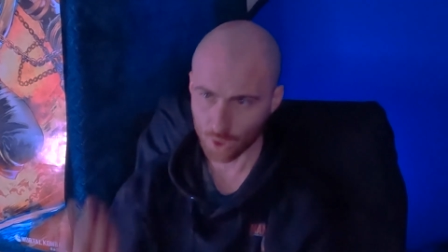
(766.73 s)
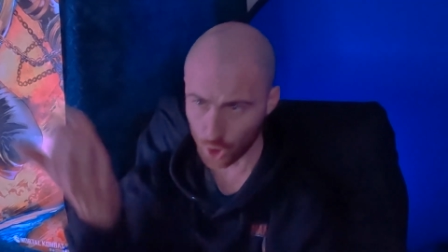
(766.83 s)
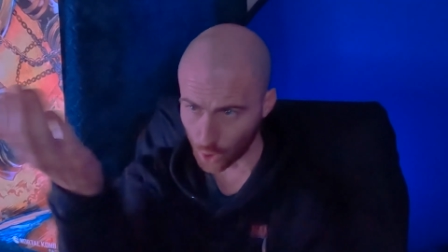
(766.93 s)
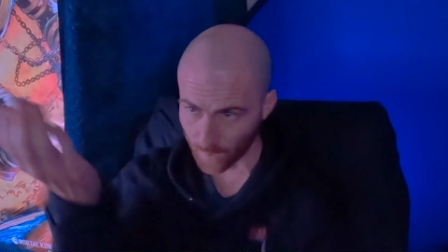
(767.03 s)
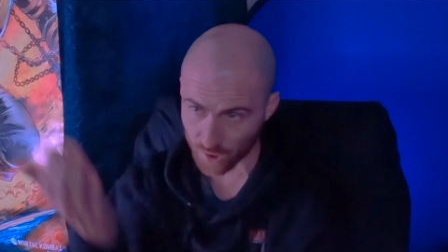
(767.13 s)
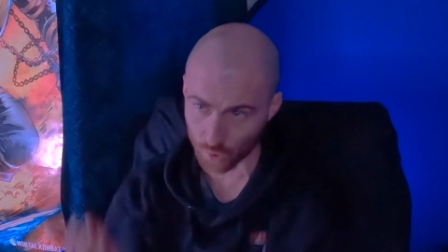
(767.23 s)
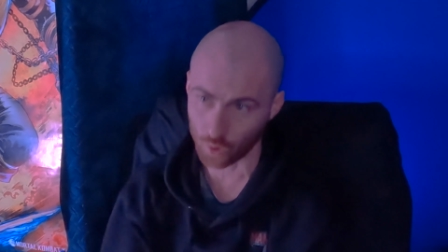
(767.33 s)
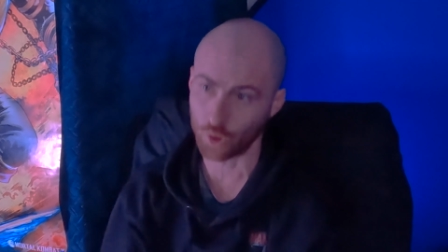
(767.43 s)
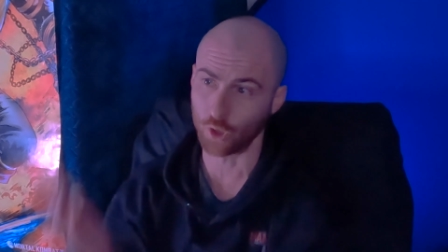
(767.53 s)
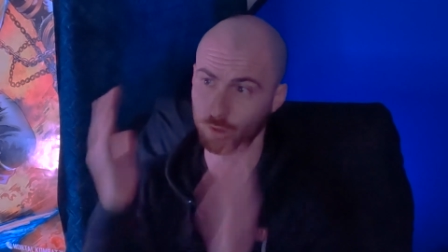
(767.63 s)
No one
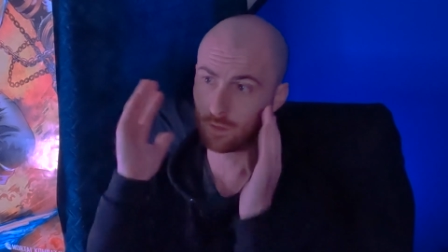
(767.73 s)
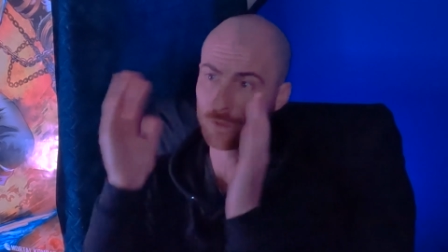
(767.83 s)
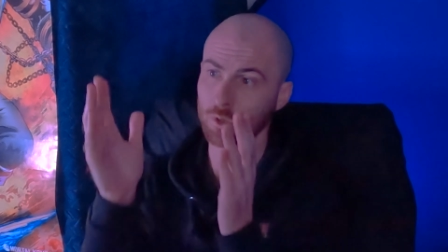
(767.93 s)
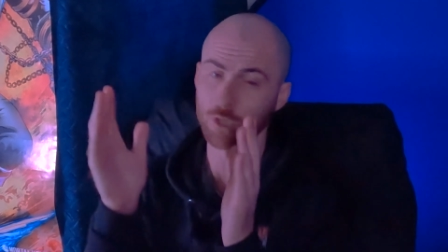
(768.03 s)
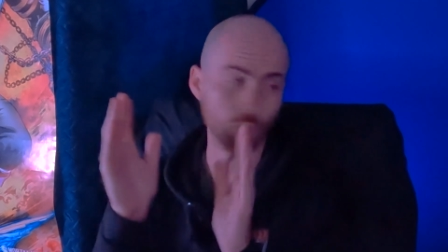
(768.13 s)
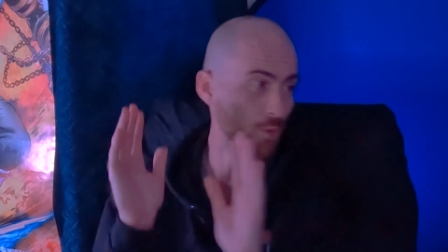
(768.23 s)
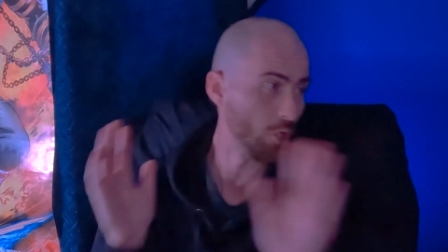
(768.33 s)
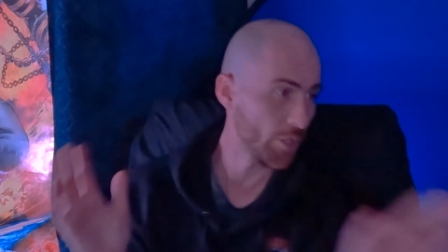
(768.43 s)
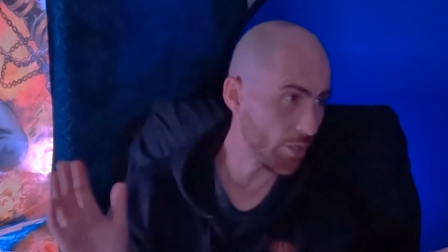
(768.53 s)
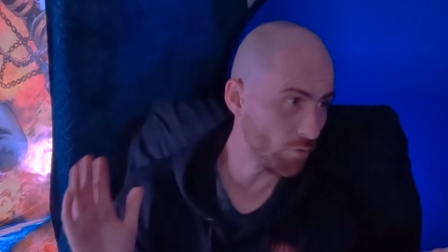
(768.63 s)
saw her. You were
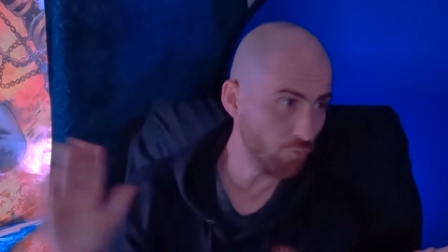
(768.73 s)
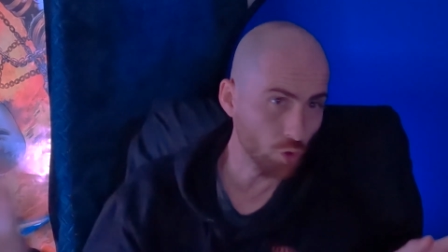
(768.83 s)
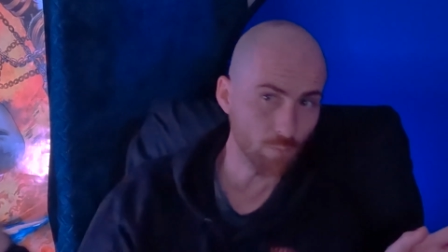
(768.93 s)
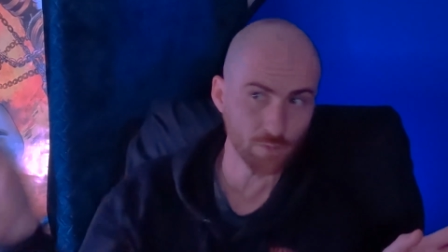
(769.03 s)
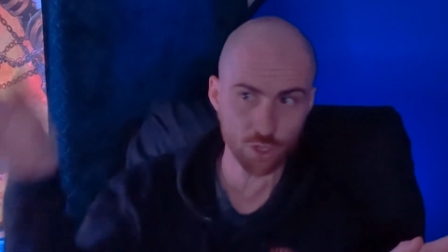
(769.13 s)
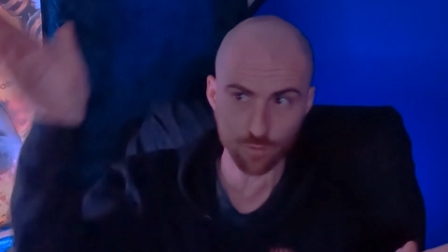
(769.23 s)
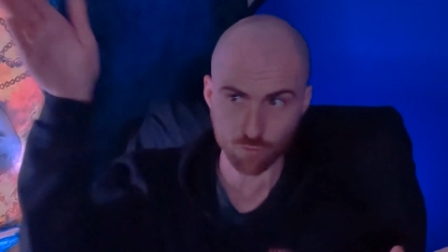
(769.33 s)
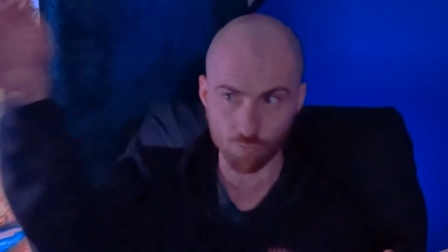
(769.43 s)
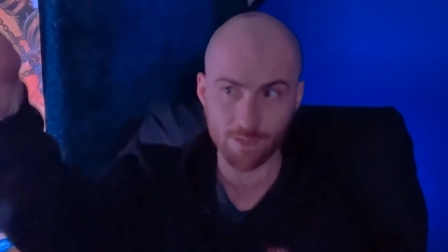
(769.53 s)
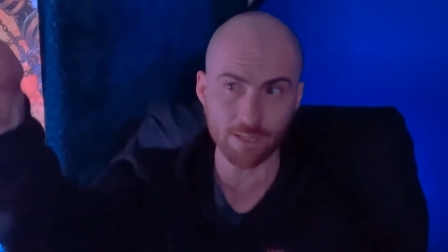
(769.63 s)
looking in the room and she
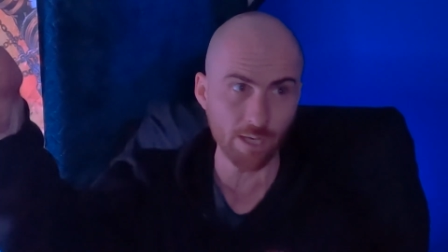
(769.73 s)
was right